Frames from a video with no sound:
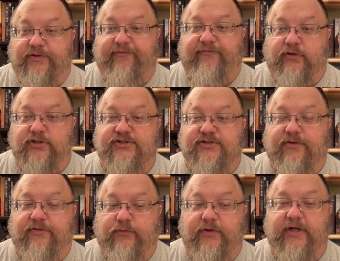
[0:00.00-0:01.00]
the first
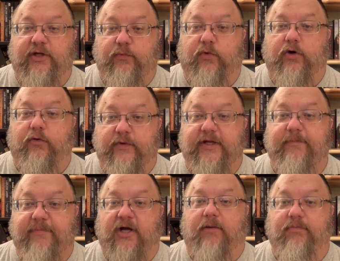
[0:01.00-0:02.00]
3 were
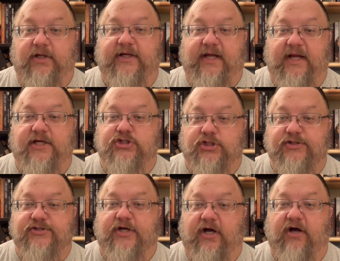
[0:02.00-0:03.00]

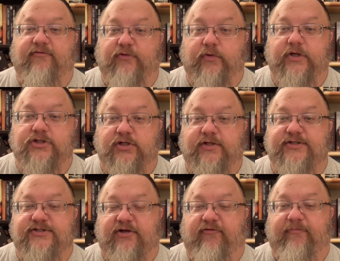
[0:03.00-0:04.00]
republications of originally
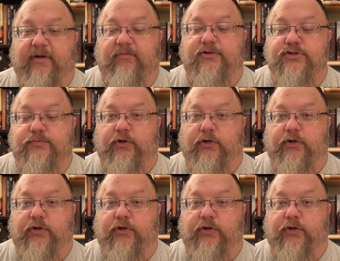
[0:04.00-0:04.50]
self-published